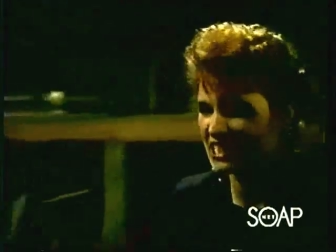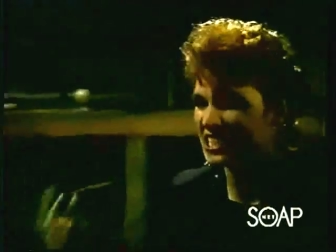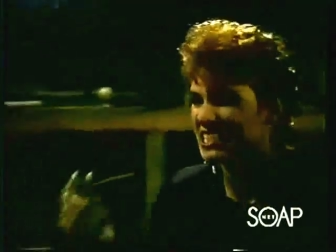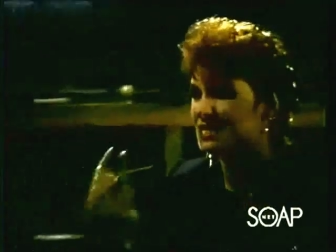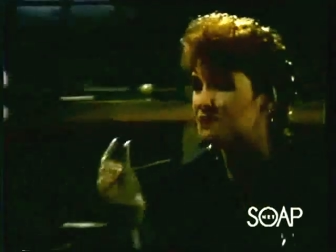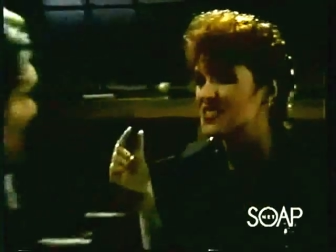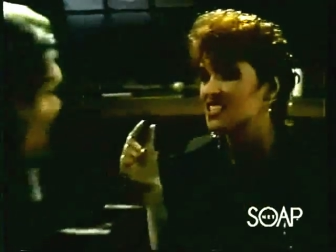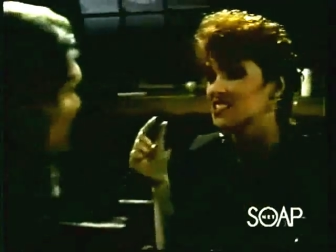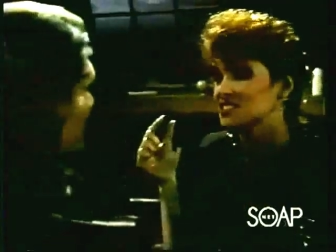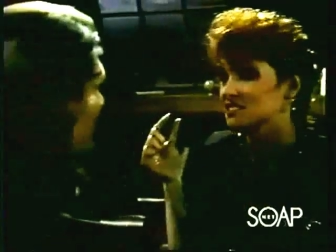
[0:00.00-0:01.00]
I came
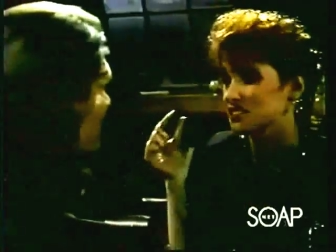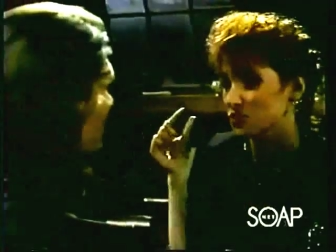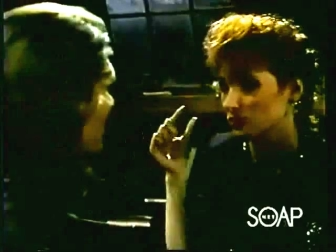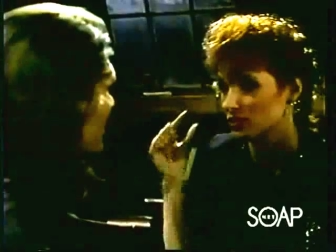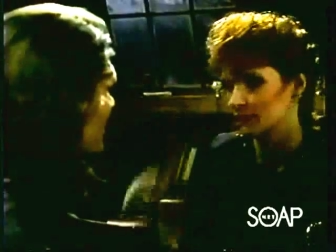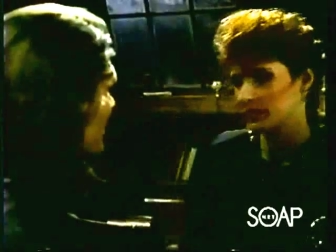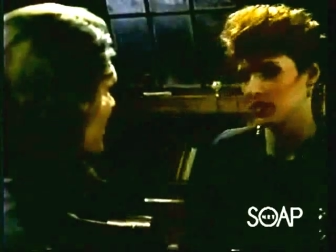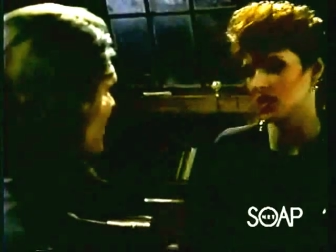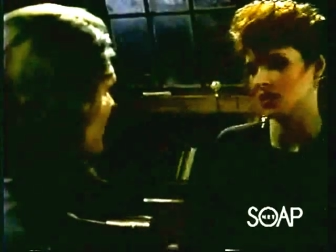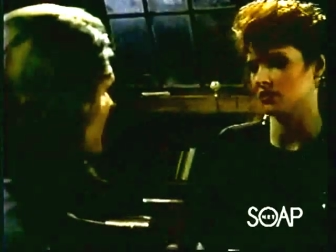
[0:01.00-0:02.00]
this close, let
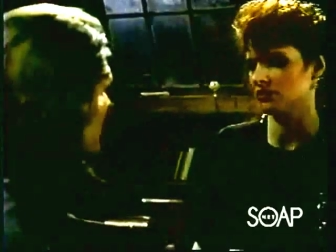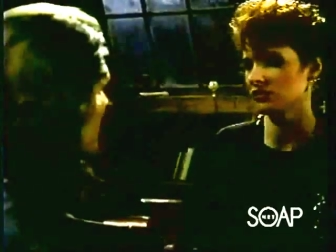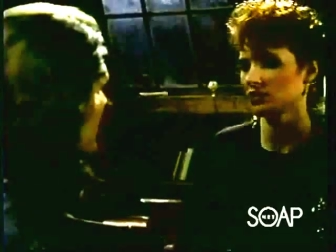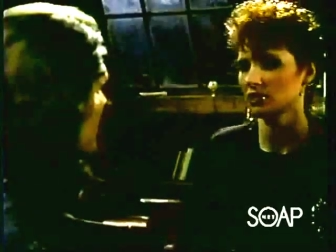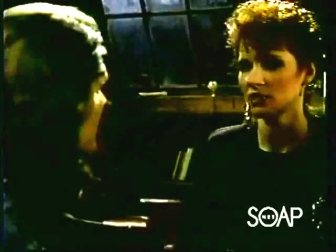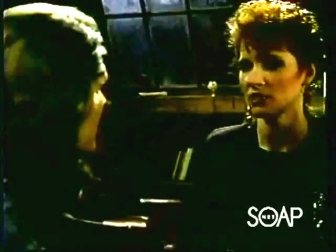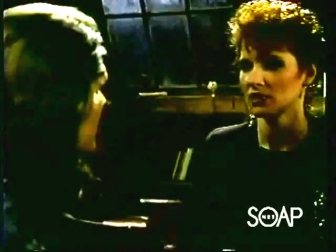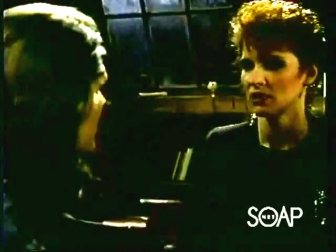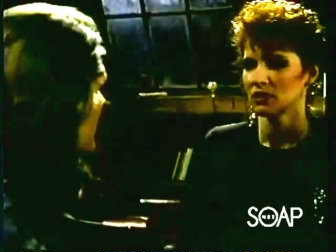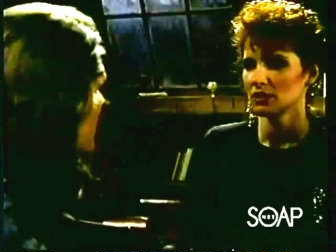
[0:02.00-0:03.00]
me tell you.
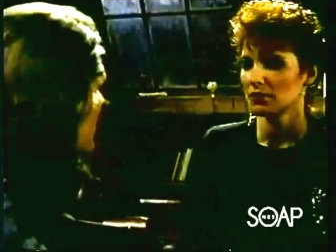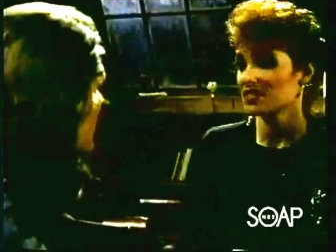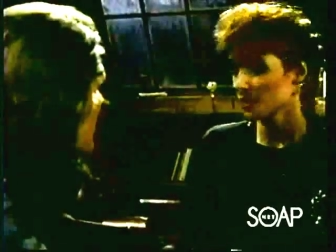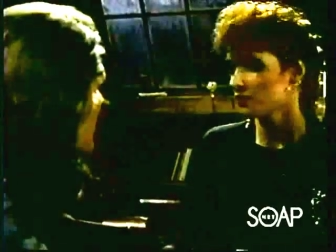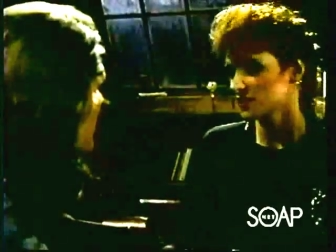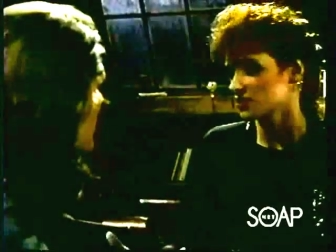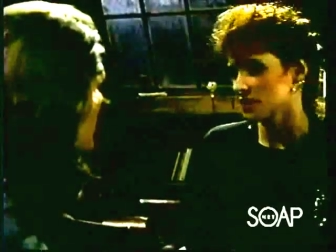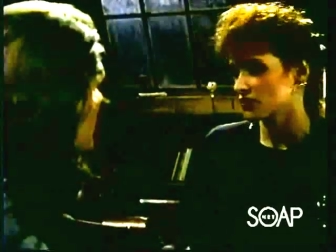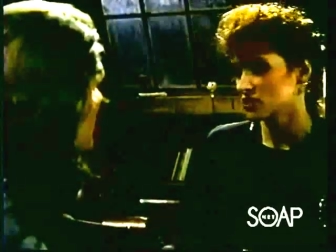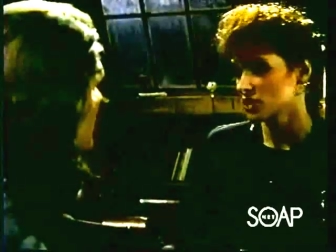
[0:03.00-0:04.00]
But some of the
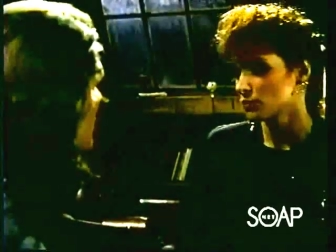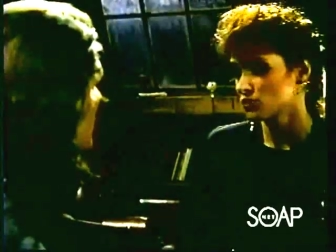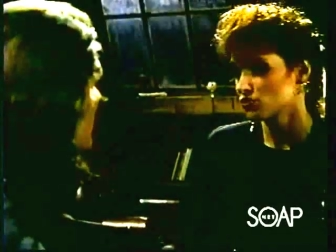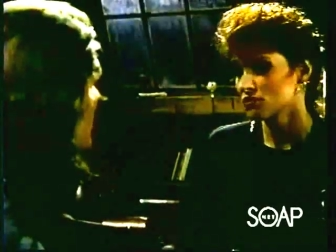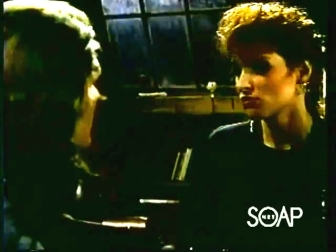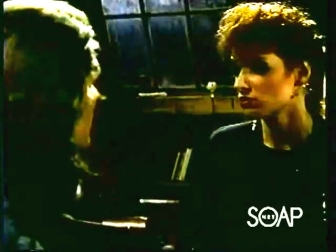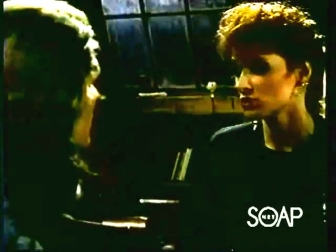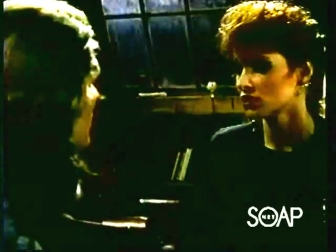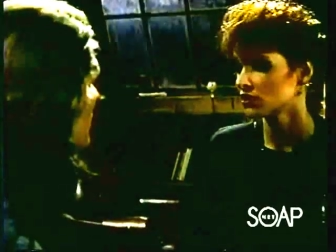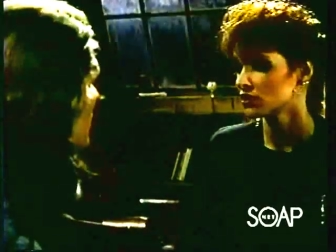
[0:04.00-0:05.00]
stuff she said was true.
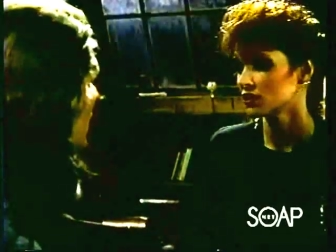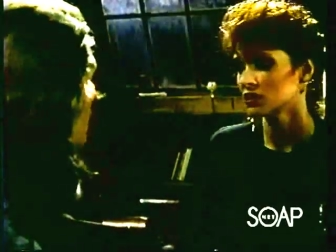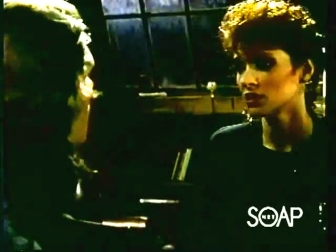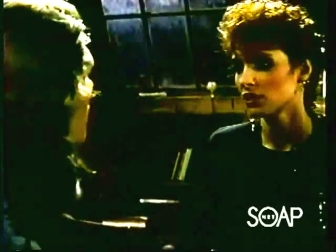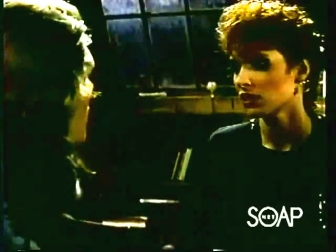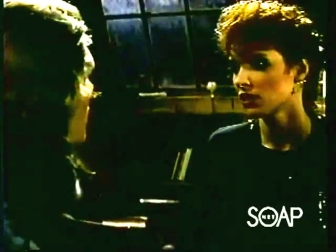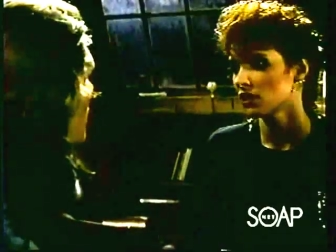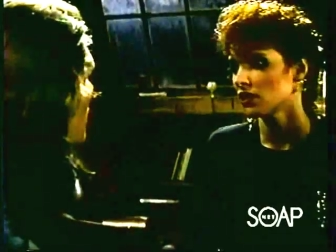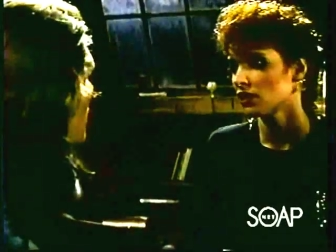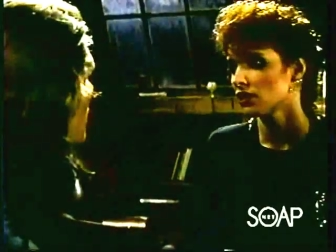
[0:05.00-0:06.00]
Like what?
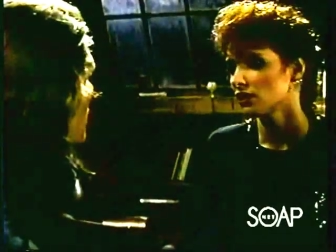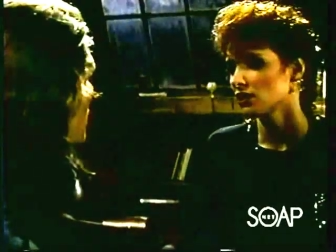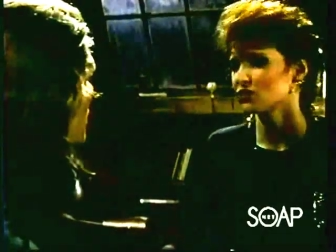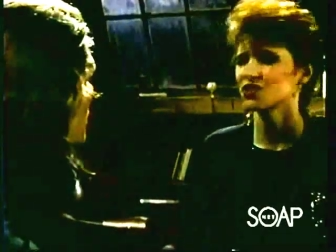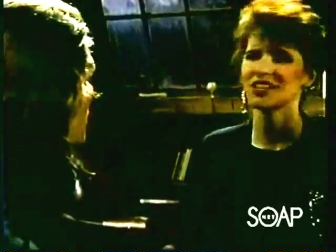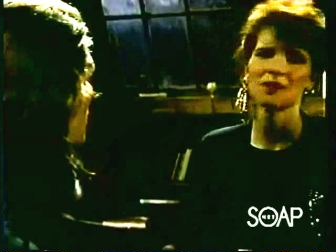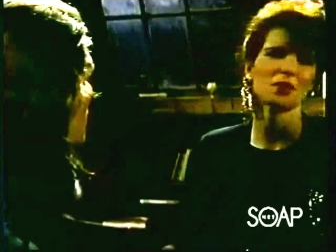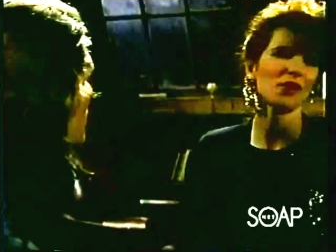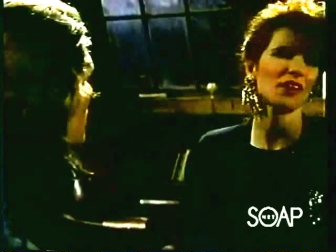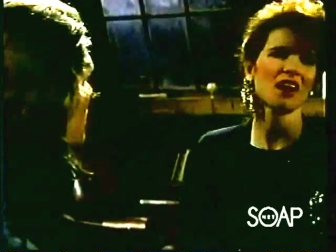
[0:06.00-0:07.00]
Oh, she
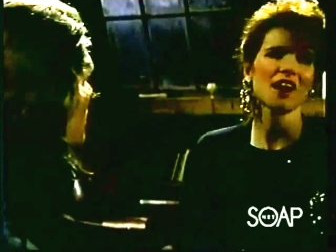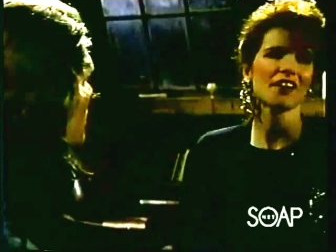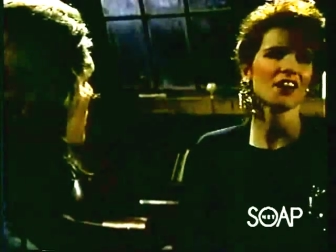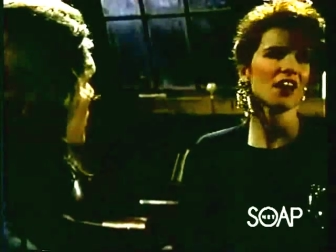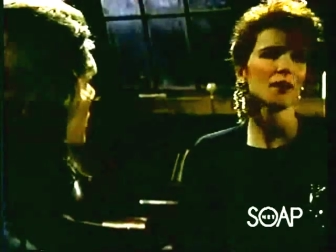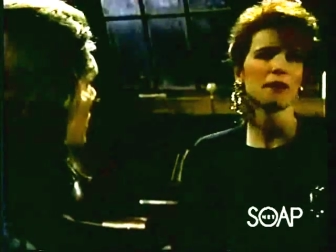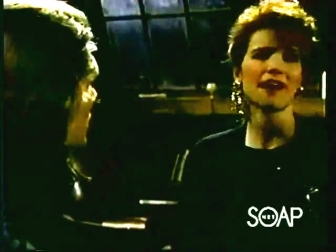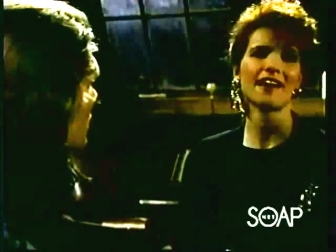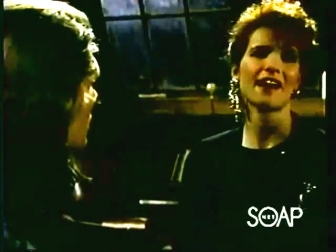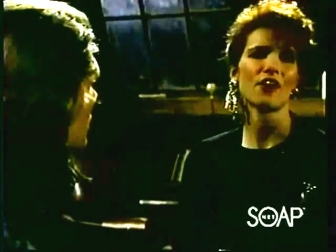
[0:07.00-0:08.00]
kept going on and on
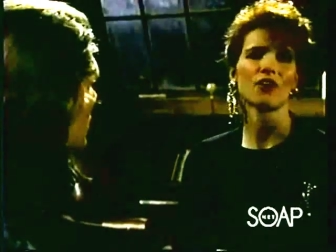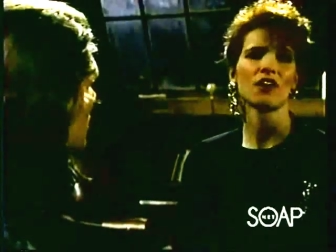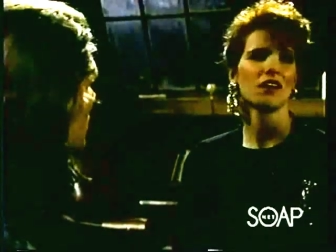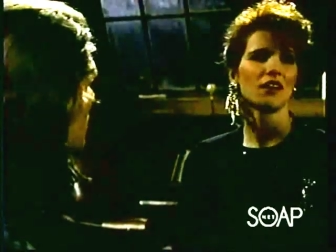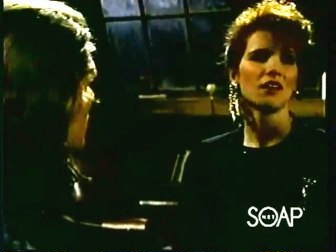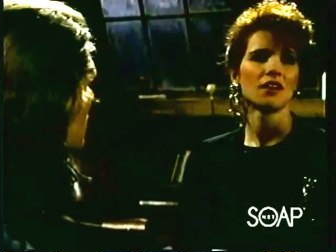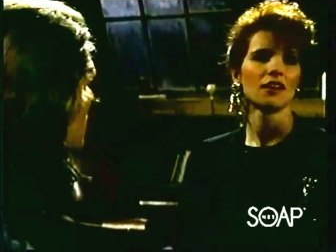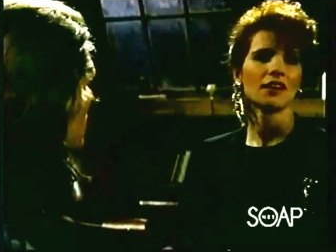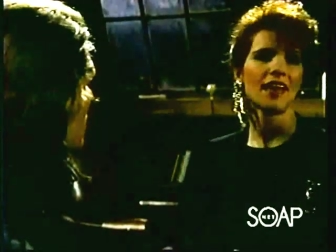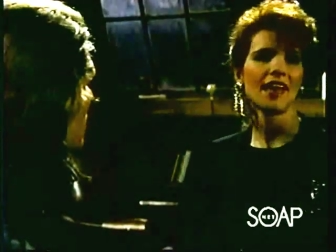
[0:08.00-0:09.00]
about how
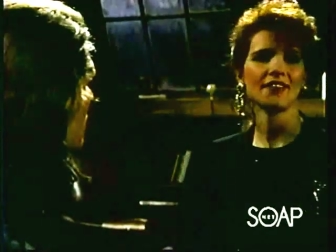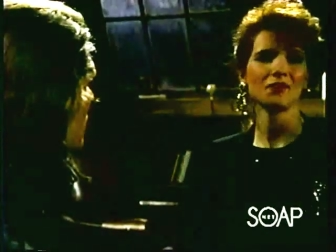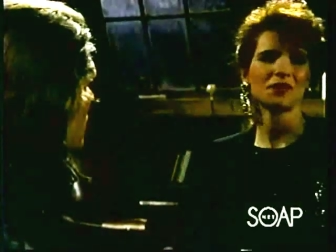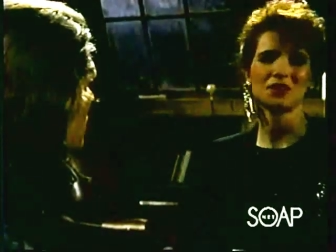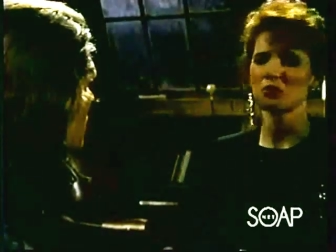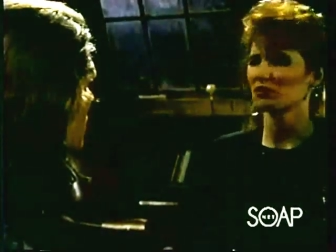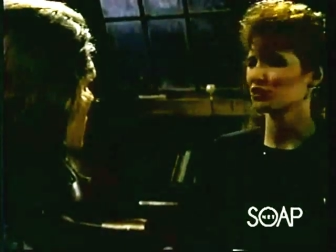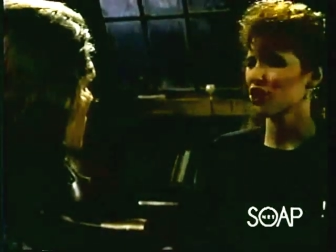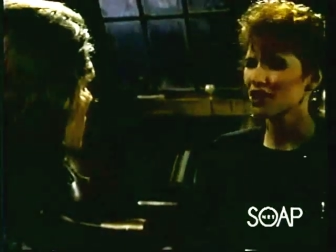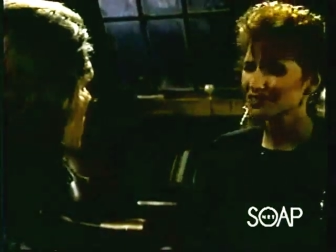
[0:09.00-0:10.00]
Cass and me don't
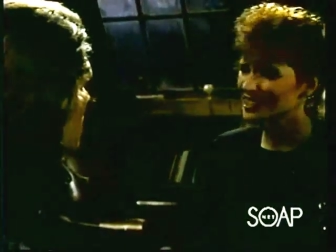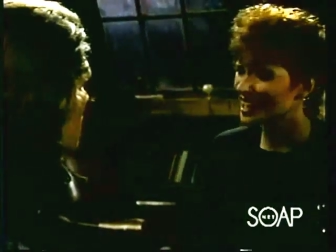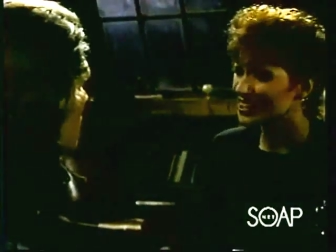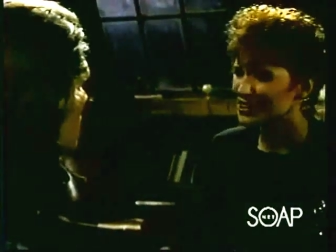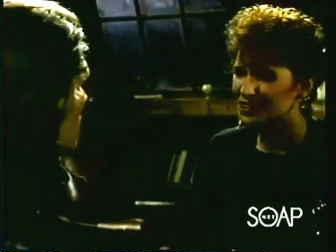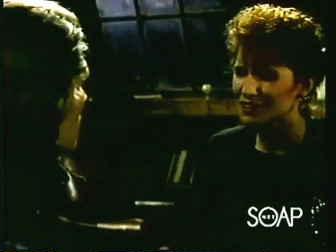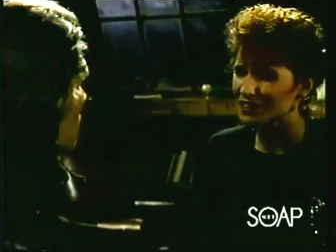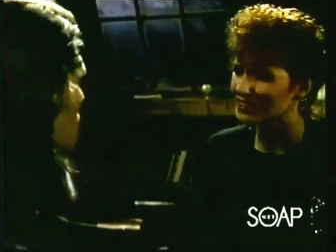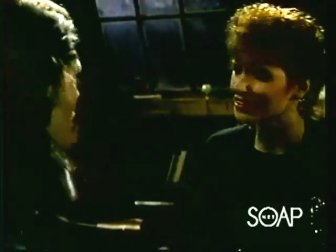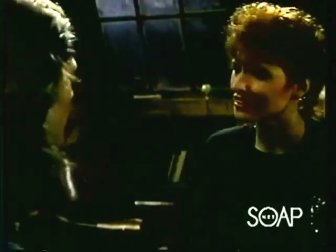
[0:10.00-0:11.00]
belong together. And... Well,